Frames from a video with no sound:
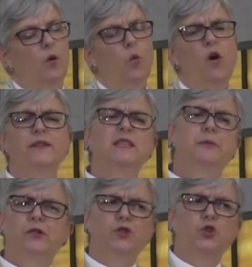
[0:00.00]
What
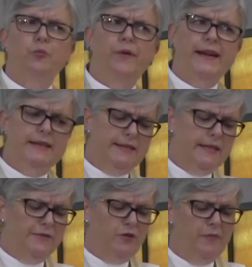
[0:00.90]
spiritual
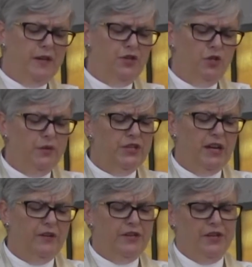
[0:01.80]
practices from their Jewish
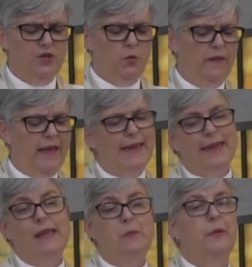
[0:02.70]
heritage will they
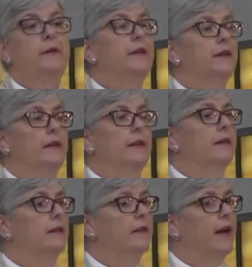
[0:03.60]
keep,
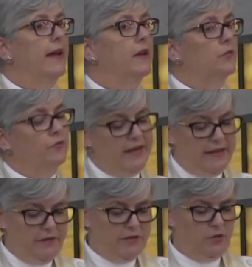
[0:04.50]
like
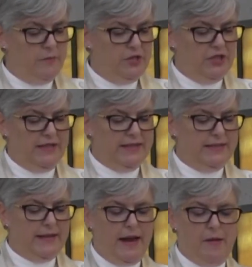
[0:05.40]
reading the scriptures
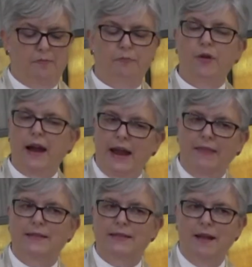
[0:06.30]
and
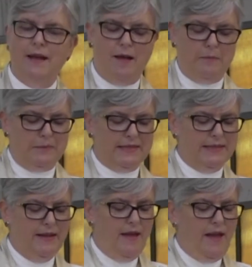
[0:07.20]
praying the Psalms
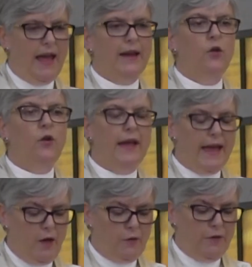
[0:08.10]
and
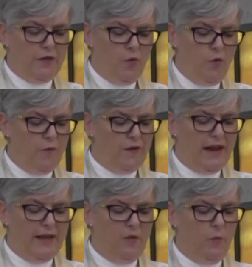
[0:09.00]
looking out for the
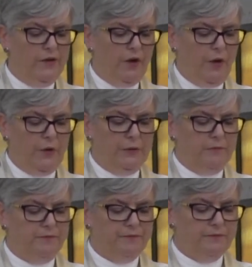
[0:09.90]
orphan and the widow?